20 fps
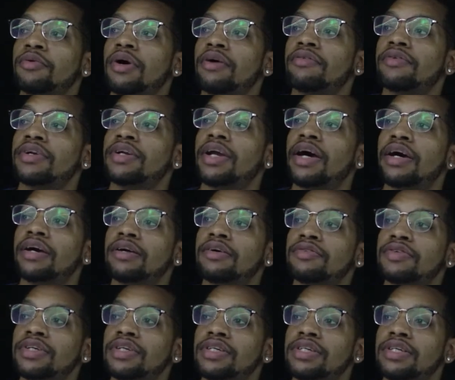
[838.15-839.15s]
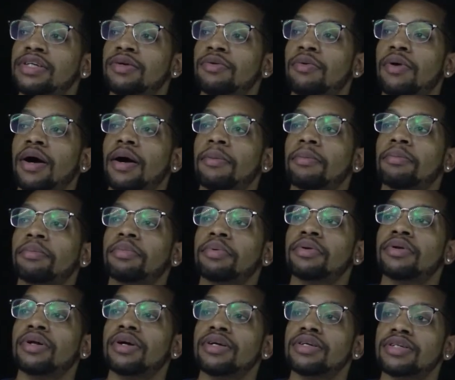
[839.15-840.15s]
We have a -16y
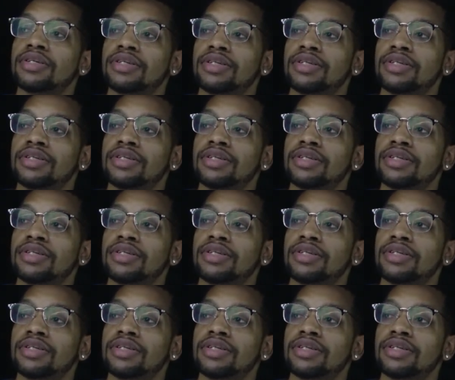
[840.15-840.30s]
plus